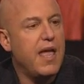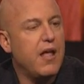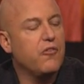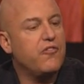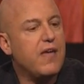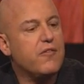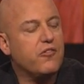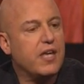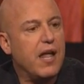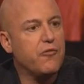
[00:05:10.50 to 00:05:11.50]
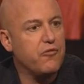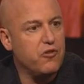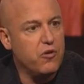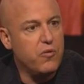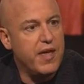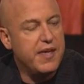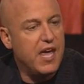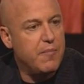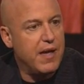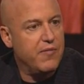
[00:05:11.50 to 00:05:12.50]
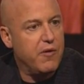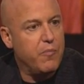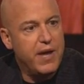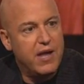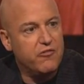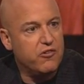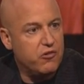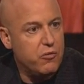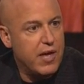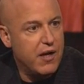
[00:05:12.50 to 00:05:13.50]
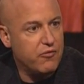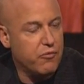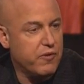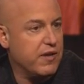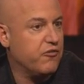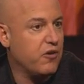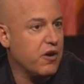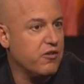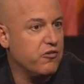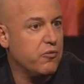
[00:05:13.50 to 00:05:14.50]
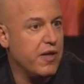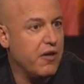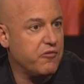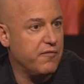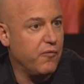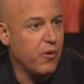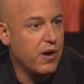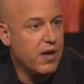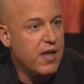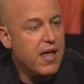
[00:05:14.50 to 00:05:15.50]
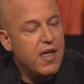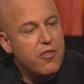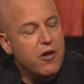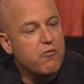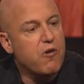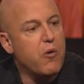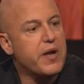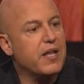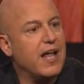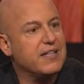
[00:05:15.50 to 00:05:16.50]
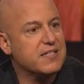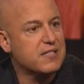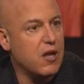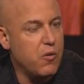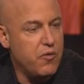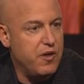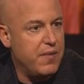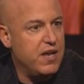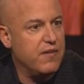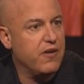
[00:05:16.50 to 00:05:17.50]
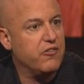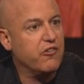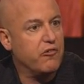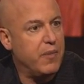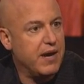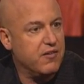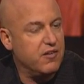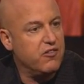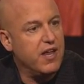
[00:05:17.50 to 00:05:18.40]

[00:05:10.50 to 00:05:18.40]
Health savings accounts are new. They came out and they were passed in 2003 and started in 2004. They're growing a lot slower than many of us expected.